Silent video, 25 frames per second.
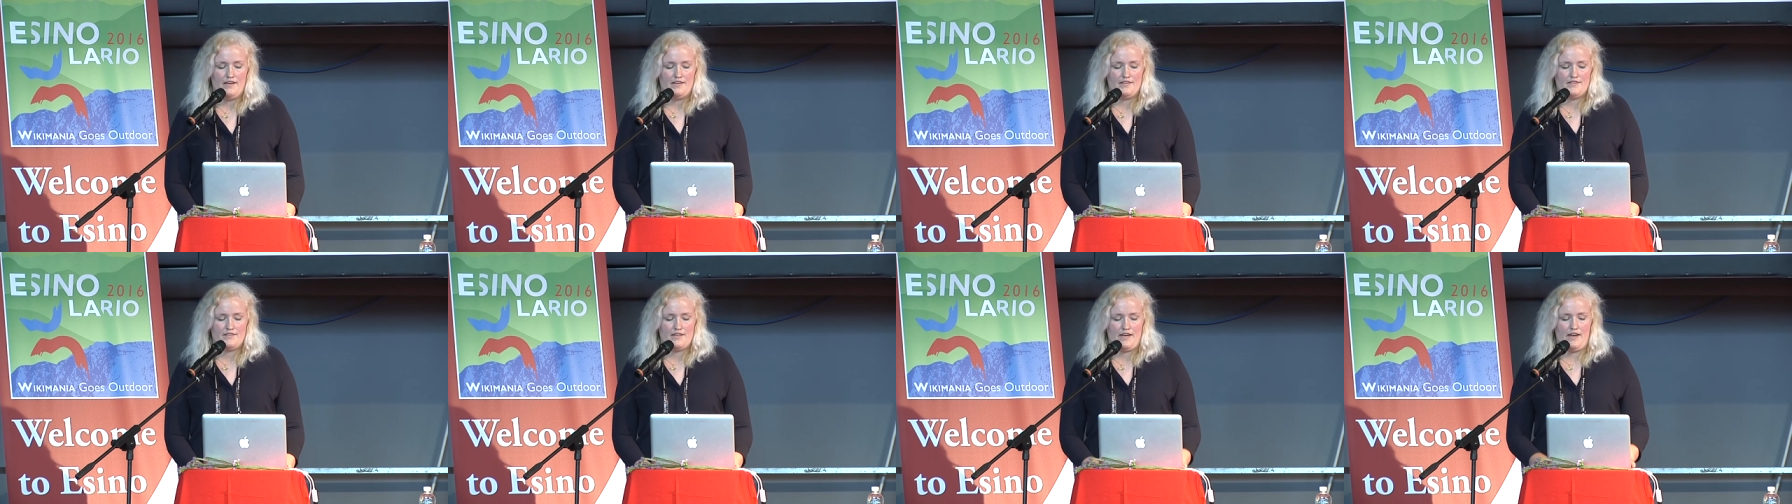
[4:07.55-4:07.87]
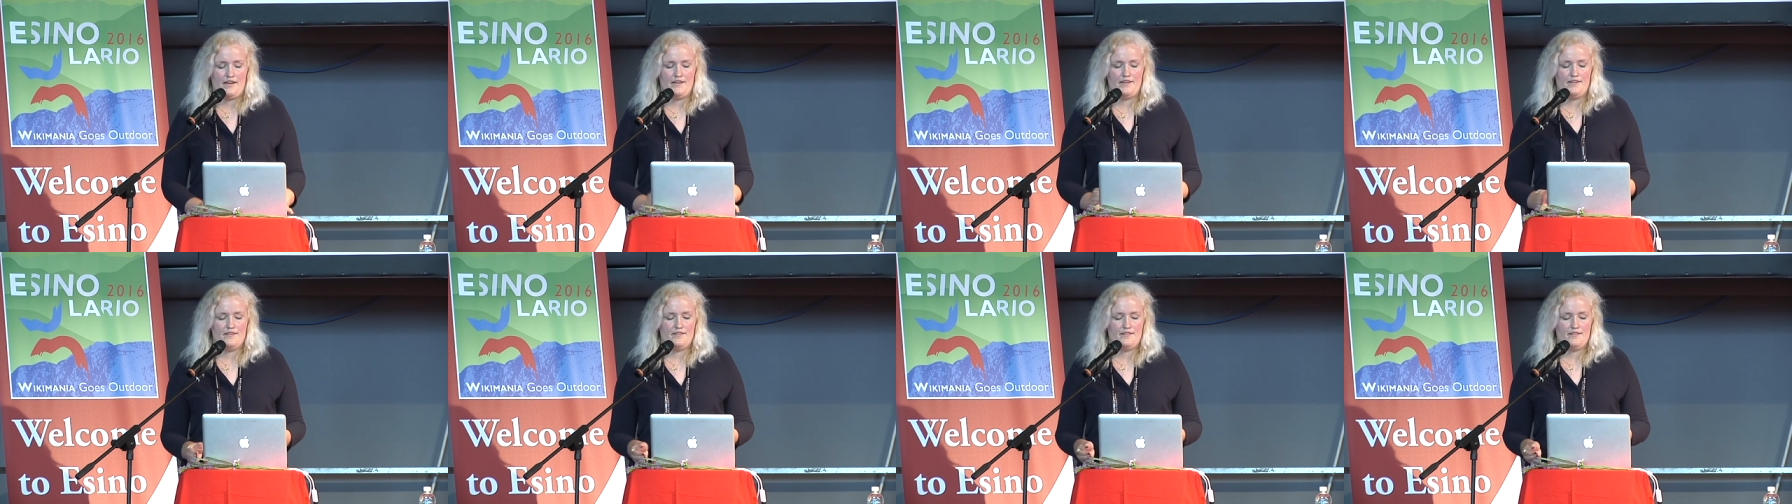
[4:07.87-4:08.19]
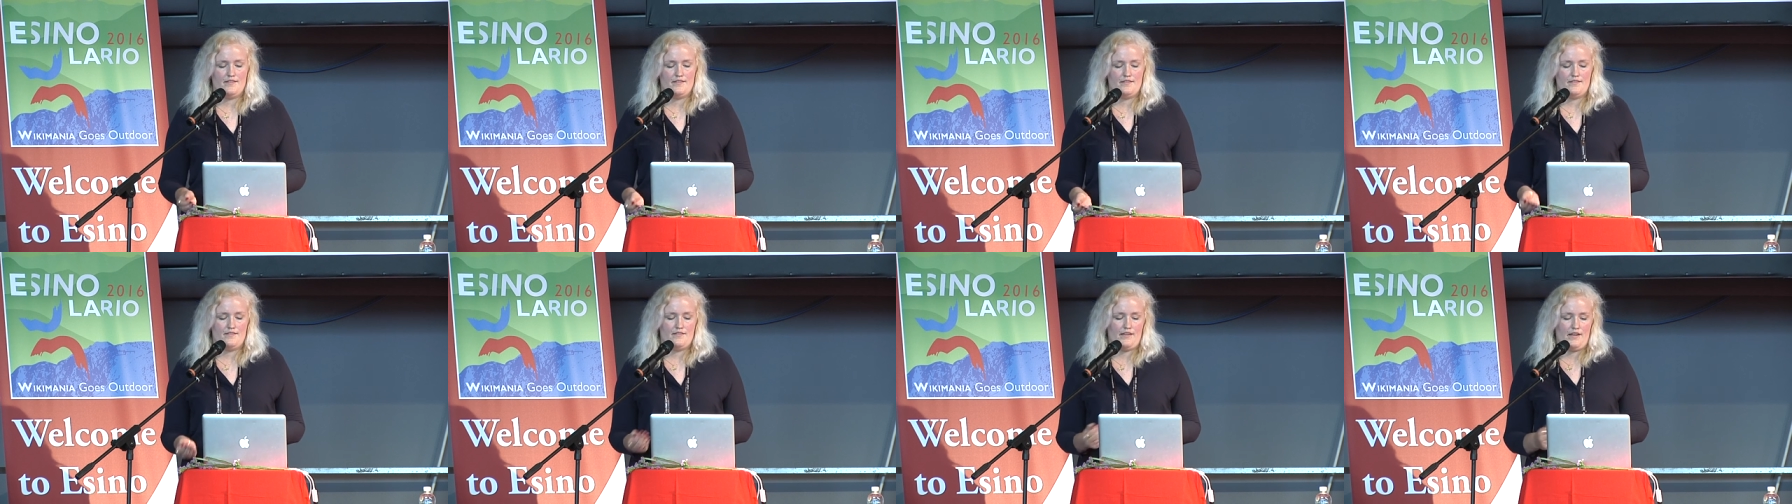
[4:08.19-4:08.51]
Chinese
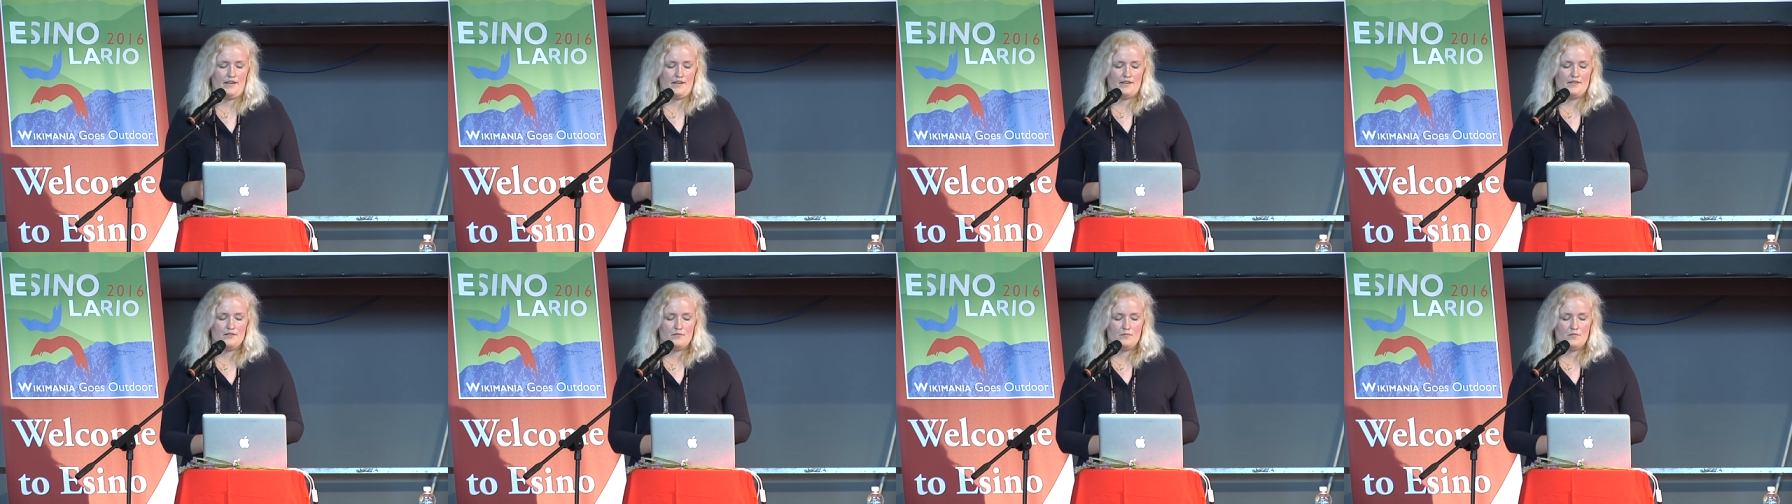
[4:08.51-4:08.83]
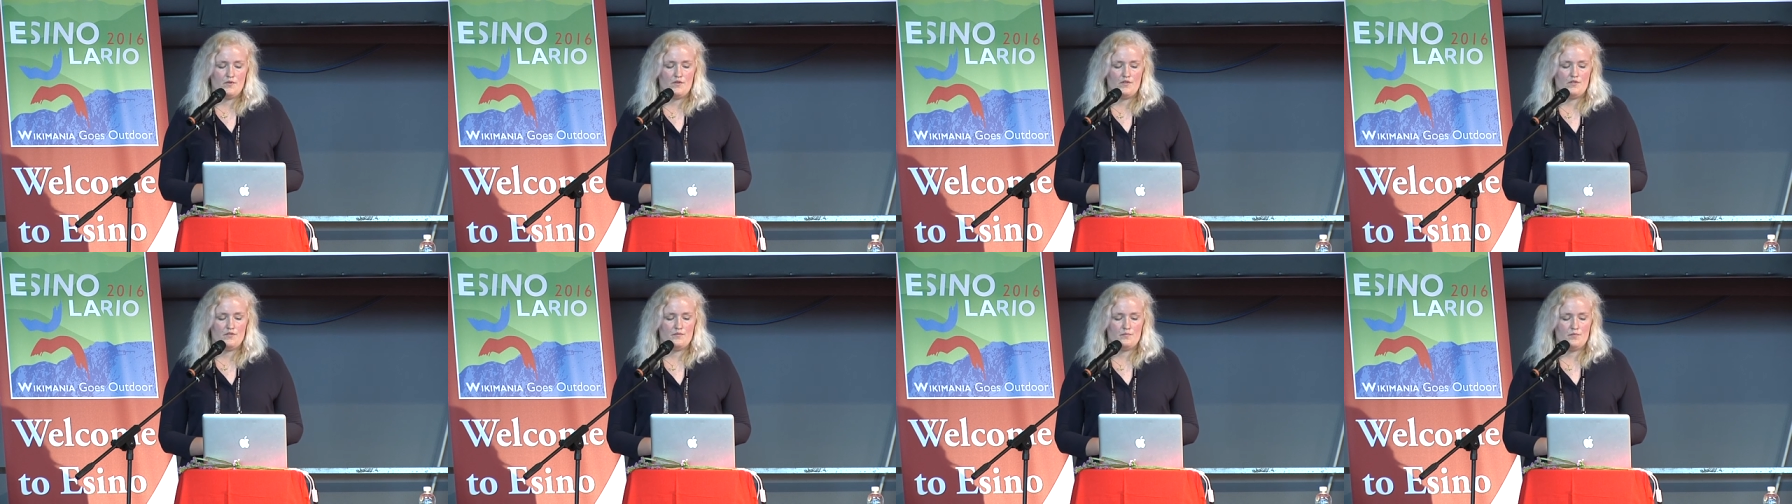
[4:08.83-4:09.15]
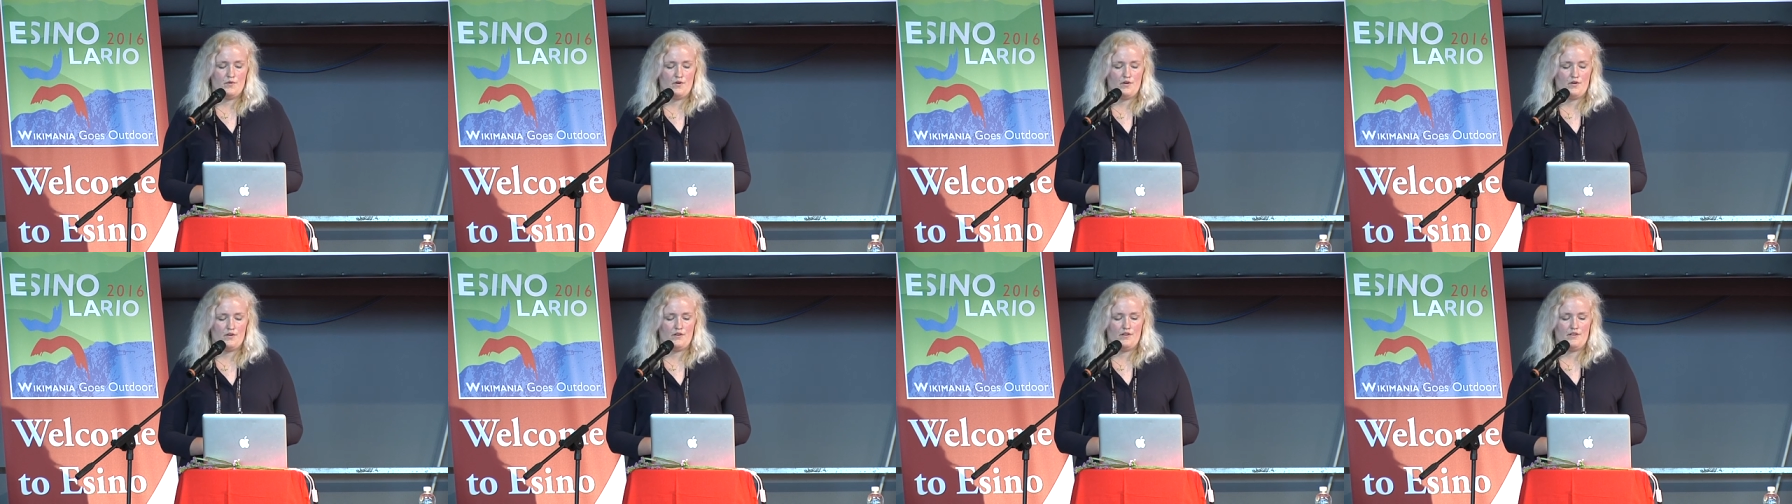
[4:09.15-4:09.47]
is the second most
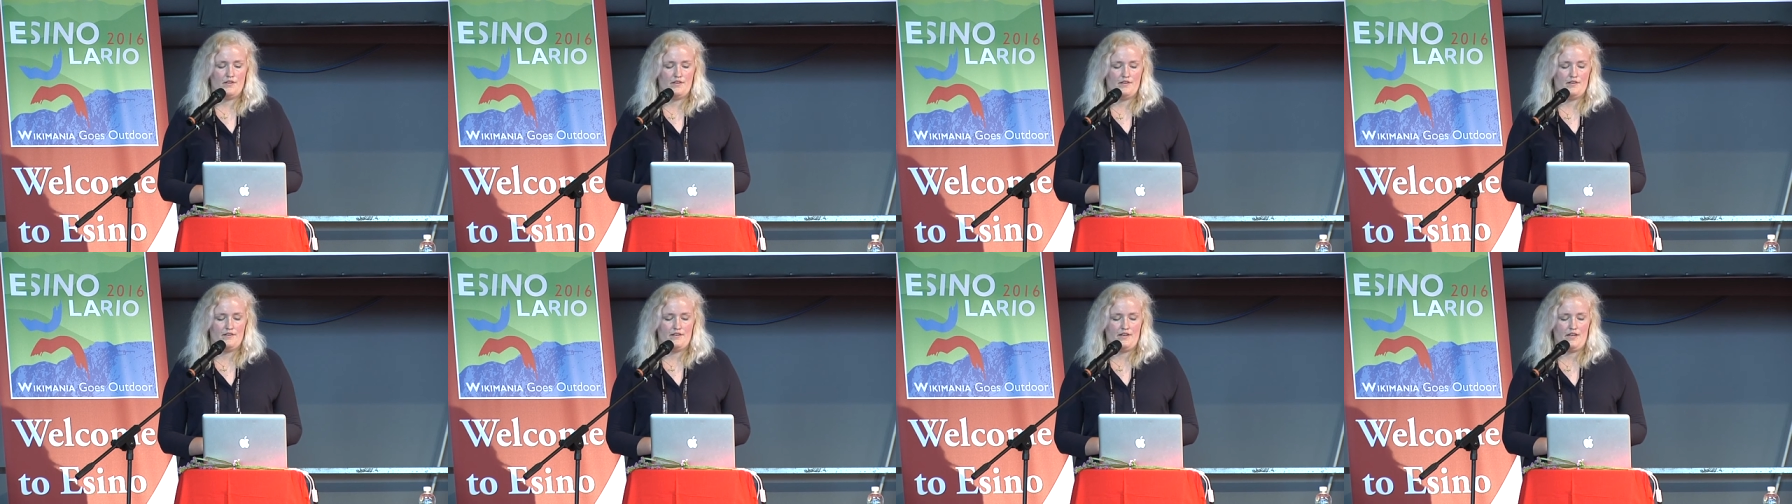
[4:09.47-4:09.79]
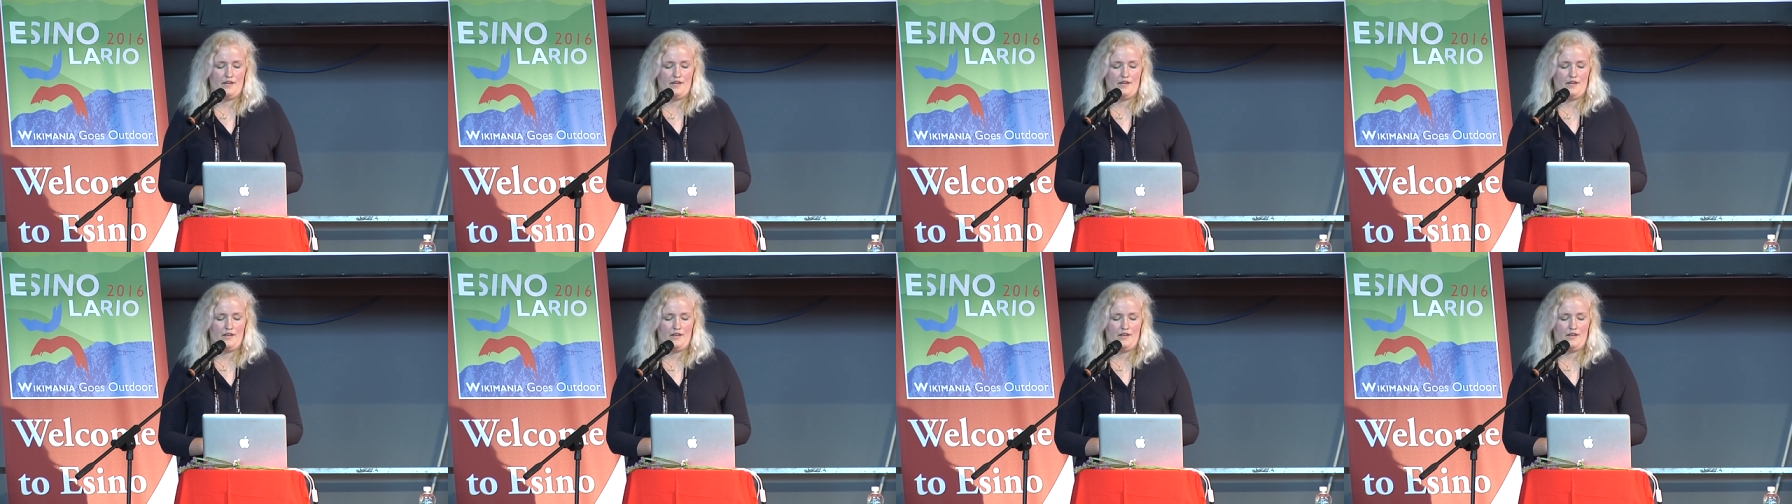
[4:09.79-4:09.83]
spoken